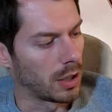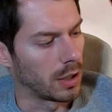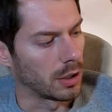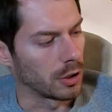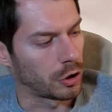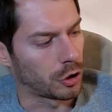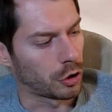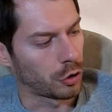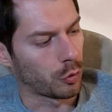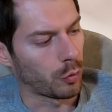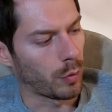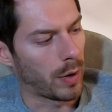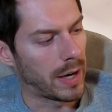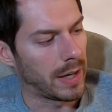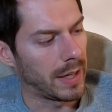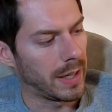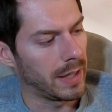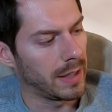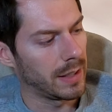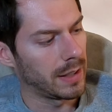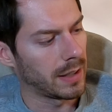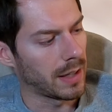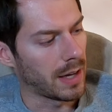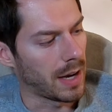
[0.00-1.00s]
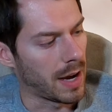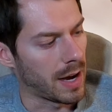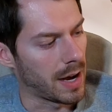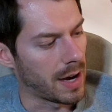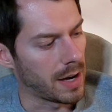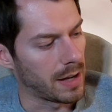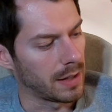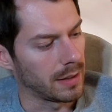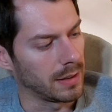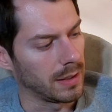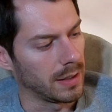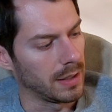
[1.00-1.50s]
shredding
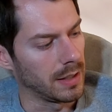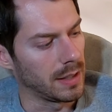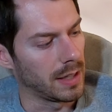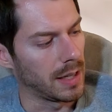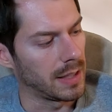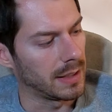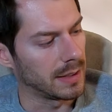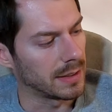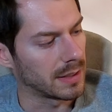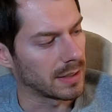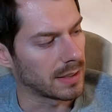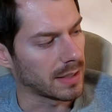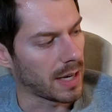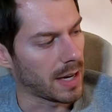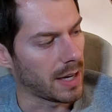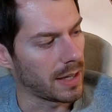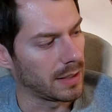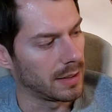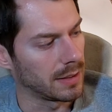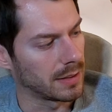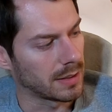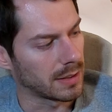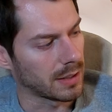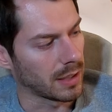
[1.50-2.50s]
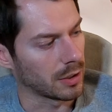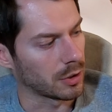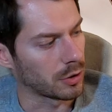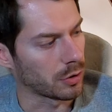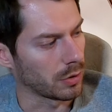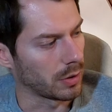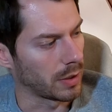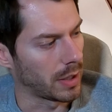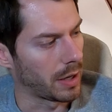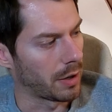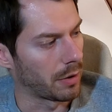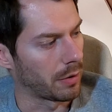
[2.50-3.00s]
on the inside
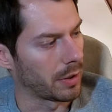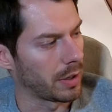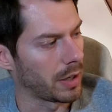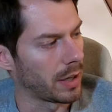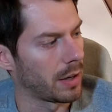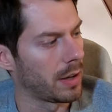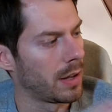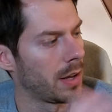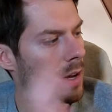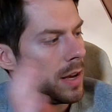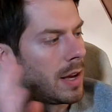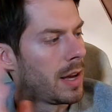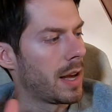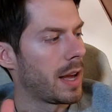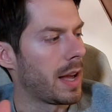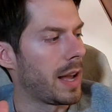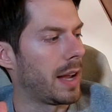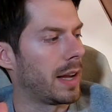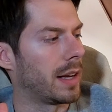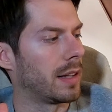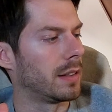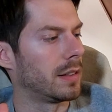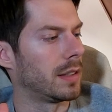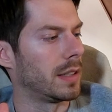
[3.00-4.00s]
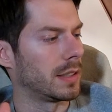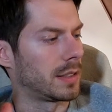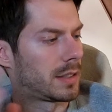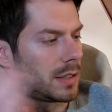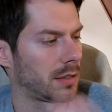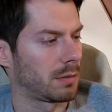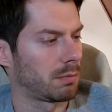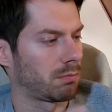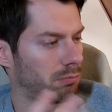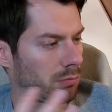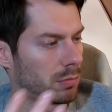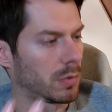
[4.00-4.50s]
central area. And it
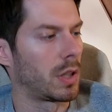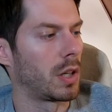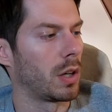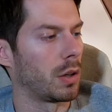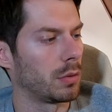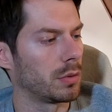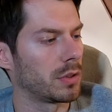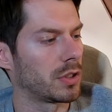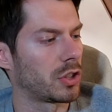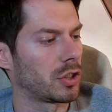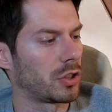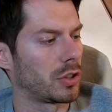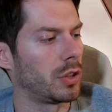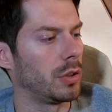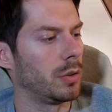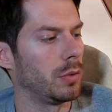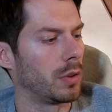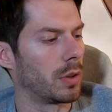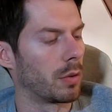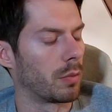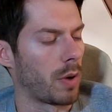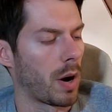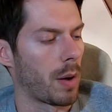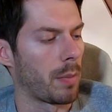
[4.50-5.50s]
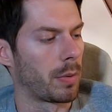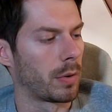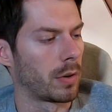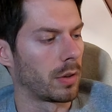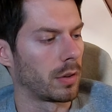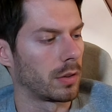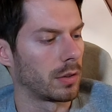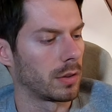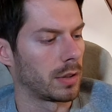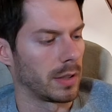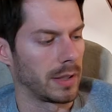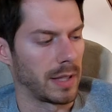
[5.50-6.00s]
goes to the
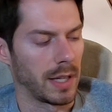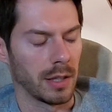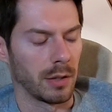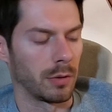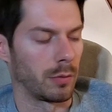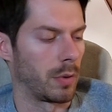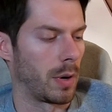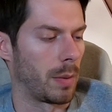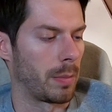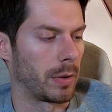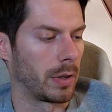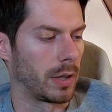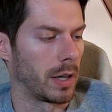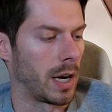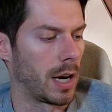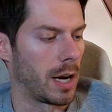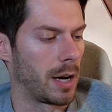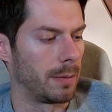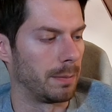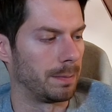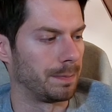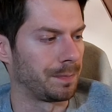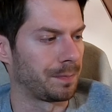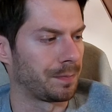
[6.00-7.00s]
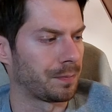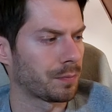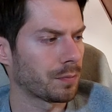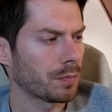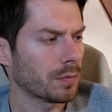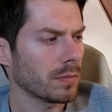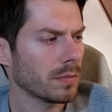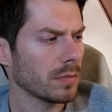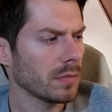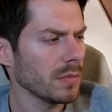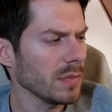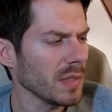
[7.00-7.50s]
rubber, not the rubber, to
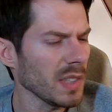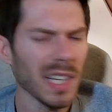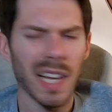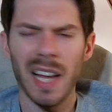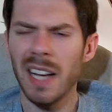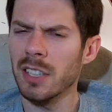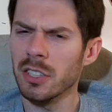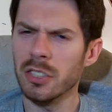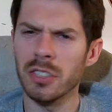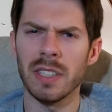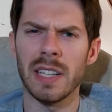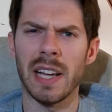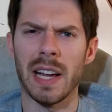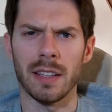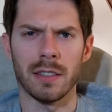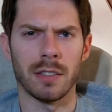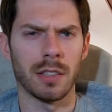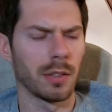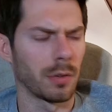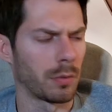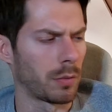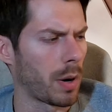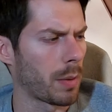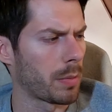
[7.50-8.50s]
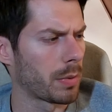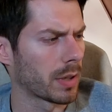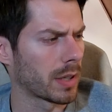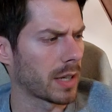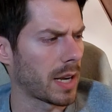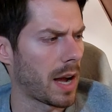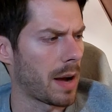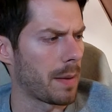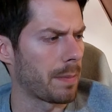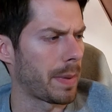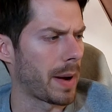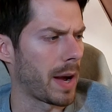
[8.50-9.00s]
the rubber
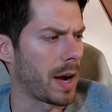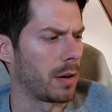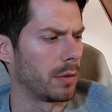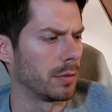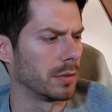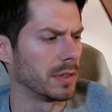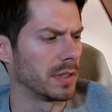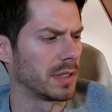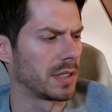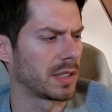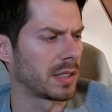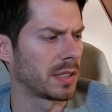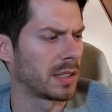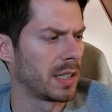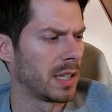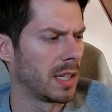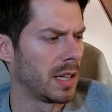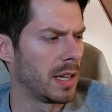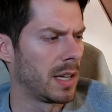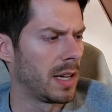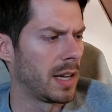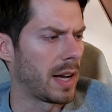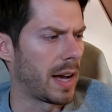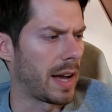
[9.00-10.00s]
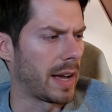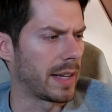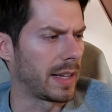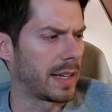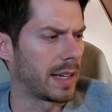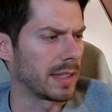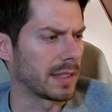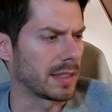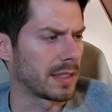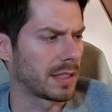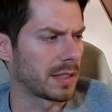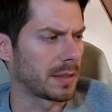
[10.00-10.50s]
compounds, I
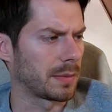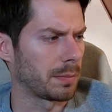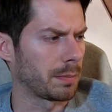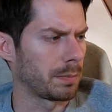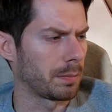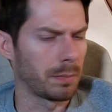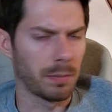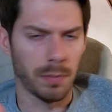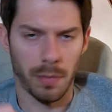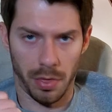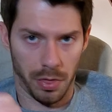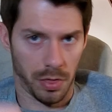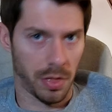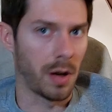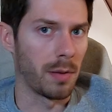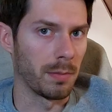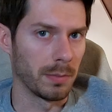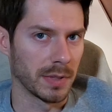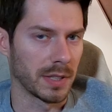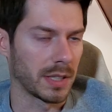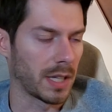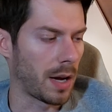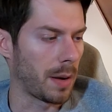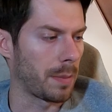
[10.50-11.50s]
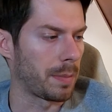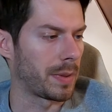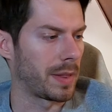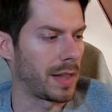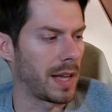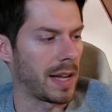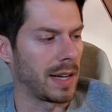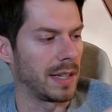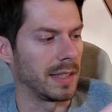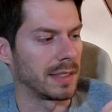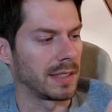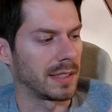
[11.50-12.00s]
guess, thumbs up
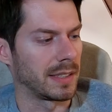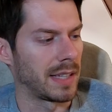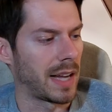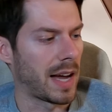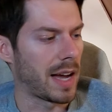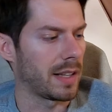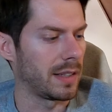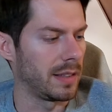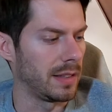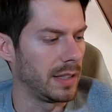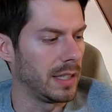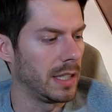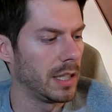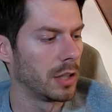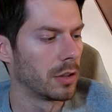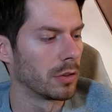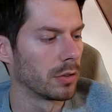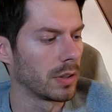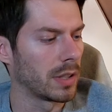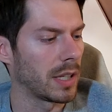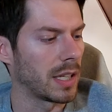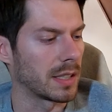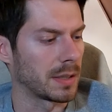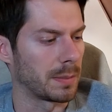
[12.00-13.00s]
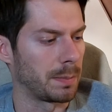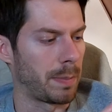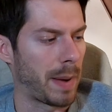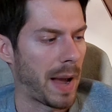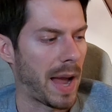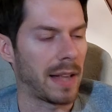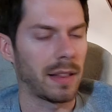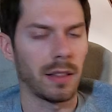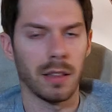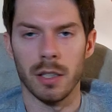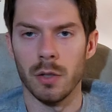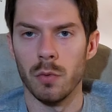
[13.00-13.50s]
that it's not nearly as
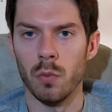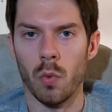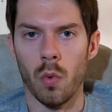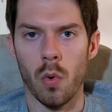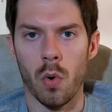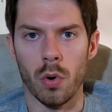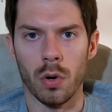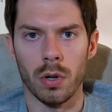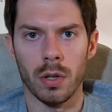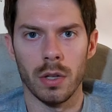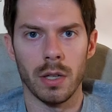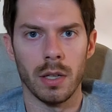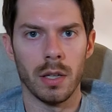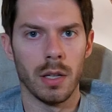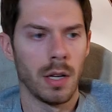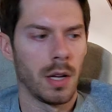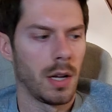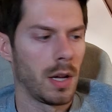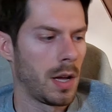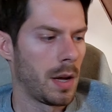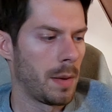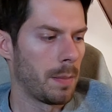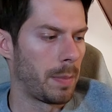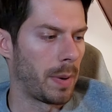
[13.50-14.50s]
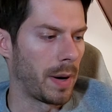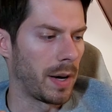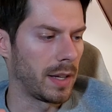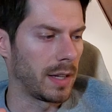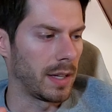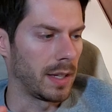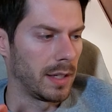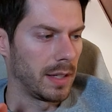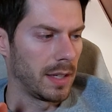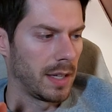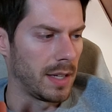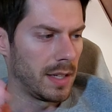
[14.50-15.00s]
badly worn, but
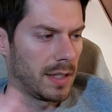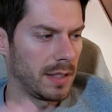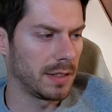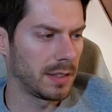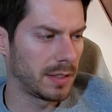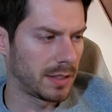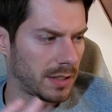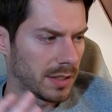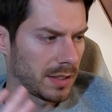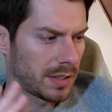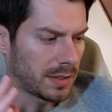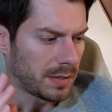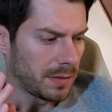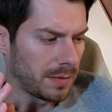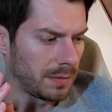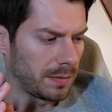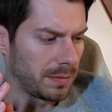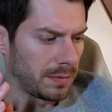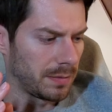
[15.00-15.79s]
it is